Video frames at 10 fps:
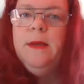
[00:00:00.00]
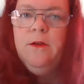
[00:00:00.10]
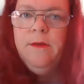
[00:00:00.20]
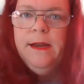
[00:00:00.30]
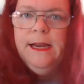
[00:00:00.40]

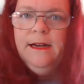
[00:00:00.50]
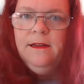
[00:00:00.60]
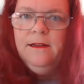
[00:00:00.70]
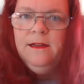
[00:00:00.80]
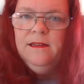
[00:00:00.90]

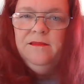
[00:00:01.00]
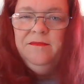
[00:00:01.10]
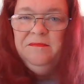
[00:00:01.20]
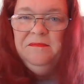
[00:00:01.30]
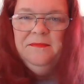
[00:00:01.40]
green.
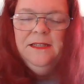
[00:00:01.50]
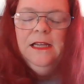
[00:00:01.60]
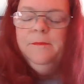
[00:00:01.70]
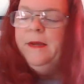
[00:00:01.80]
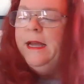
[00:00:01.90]

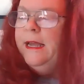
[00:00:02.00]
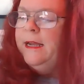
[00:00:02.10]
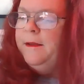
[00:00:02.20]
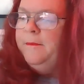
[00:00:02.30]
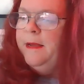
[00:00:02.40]
But
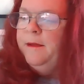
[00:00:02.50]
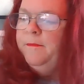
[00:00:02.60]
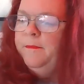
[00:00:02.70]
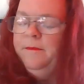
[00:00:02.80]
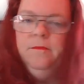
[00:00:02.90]
it can
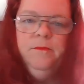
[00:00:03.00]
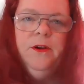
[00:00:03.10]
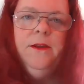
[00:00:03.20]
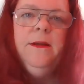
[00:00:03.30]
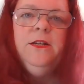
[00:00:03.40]
be
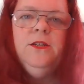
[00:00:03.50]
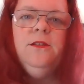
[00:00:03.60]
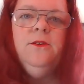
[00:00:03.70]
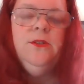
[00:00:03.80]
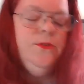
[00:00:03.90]
pretty much
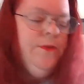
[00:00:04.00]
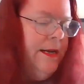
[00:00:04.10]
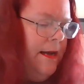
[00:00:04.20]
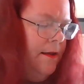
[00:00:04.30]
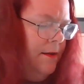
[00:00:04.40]
those
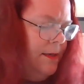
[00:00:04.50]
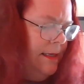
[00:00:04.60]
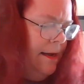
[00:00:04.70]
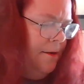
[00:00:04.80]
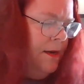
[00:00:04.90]
three
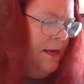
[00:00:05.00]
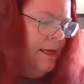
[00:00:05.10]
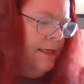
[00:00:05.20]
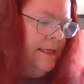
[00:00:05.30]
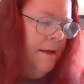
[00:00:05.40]
colors. Now,
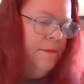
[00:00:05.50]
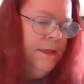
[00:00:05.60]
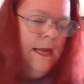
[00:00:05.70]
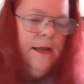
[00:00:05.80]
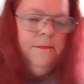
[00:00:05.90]

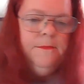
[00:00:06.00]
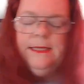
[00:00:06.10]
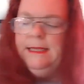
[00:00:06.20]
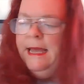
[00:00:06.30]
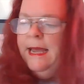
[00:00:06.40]

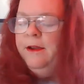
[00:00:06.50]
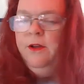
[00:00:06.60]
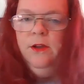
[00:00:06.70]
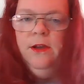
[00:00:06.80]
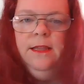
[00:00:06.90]
sometimes that
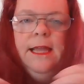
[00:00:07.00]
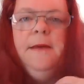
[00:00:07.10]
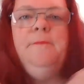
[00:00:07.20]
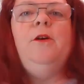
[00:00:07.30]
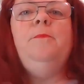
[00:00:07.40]
hood,
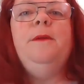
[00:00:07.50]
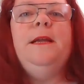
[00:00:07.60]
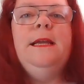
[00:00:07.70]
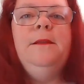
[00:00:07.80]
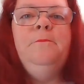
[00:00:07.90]
that
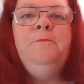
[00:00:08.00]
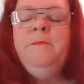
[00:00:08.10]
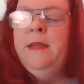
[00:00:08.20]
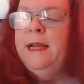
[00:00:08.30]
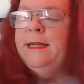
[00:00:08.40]
pulpit, can,
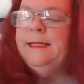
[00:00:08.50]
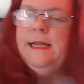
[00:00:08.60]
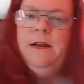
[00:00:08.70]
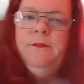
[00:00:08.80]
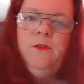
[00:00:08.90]

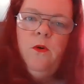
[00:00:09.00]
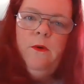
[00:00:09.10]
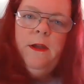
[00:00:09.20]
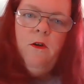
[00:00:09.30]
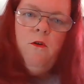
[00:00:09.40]
instead of
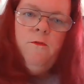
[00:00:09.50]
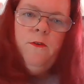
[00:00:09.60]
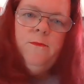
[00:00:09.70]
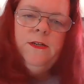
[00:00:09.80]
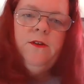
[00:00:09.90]
going
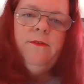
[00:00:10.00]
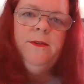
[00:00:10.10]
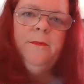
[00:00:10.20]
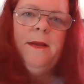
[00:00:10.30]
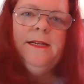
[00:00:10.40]
over, which
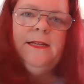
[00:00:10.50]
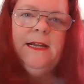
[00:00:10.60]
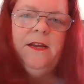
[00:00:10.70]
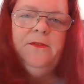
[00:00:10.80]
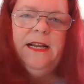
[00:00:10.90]
always reminds me
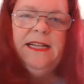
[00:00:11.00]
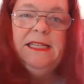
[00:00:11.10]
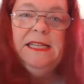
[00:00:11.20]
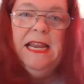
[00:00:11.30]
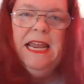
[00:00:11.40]
kind of like a
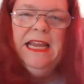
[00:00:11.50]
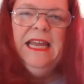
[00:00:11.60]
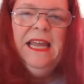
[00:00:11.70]
snake